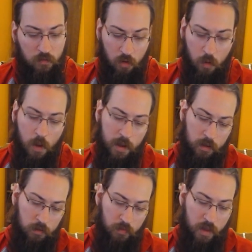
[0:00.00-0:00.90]
For a
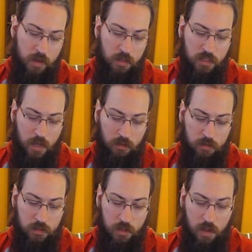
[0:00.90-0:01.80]
while, they ate in
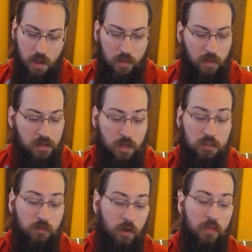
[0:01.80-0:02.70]
silence. Then they
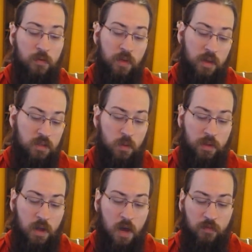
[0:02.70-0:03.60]
talked of other things
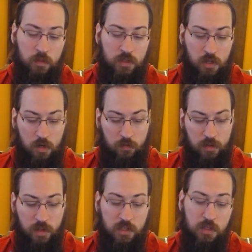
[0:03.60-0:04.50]
while the coffee was
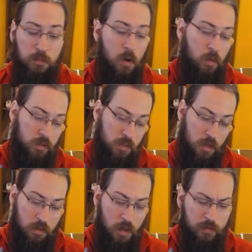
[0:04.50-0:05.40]
served. They smoked.
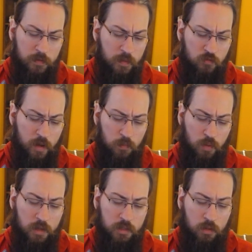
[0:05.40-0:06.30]
Neither of them drank
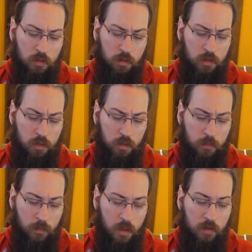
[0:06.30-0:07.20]
brandy or
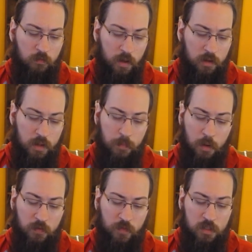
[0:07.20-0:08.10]
liqueur. Finally,
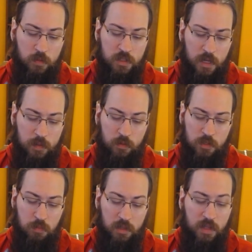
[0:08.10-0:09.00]
Bond felt it was time to
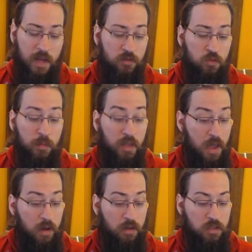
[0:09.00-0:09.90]
explain the actual
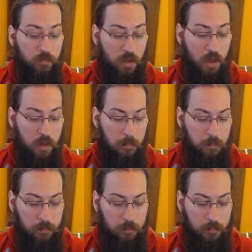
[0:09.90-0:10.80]
mechanics of the game.